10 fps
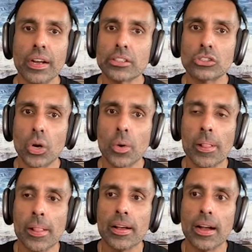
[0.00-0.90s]
right?
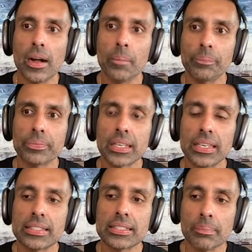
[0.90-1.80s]
So um,
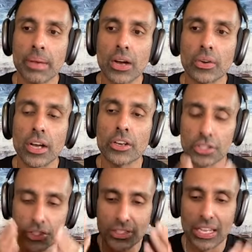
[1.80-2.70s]
it's about
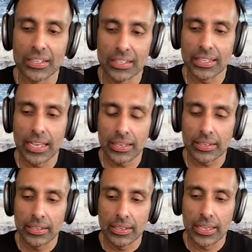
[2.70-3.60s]
understanding
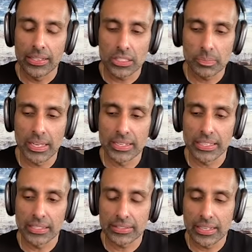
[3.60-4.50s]
that and
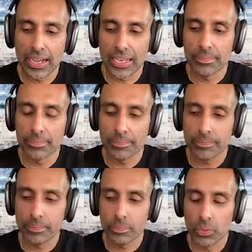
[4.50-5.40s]
spending time
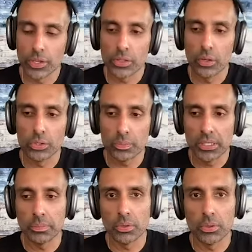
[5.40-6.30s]
with those
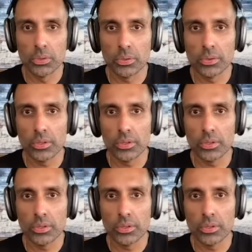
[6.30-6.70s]
people